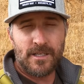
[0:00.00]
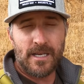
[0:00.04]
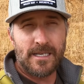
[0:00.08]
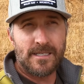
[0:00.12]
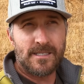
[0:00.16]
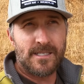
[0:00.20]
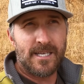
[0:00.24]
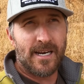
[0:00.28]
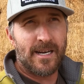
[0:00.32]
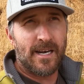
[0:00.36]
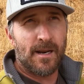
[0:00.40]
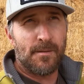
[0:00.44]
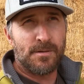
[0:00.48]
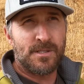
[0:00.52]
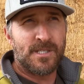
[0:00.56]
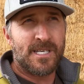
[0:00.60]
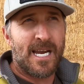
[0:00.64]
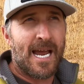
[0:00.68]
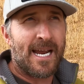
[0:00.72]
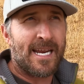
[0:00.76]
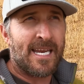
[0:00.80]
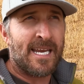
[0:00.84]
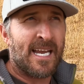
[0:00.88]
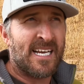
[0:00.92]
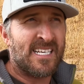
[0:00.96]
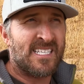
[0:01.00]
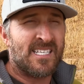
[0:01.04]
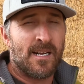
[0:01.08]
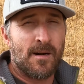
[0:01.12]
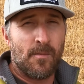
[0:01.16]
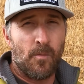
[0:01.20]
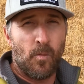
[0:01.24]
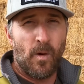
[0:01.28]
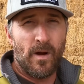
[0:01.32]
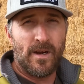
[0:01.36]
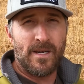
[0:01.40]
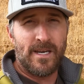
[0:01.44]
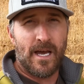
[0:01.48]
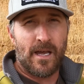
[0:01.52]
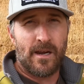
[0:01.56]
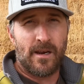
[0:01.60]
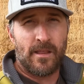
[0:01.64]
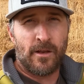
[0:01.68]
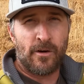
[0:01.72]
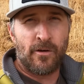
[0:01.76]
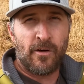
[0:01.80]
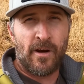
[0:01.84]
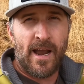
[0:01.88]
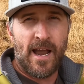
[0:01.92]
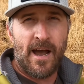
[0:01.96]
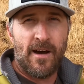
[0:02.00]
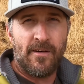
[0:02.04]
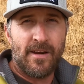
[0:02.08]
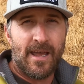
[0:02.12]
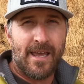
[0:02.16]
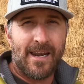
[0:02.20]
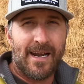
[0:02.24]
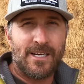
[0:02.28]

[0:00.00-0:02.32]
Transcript: Instead of double stacking, I set them one down on the ground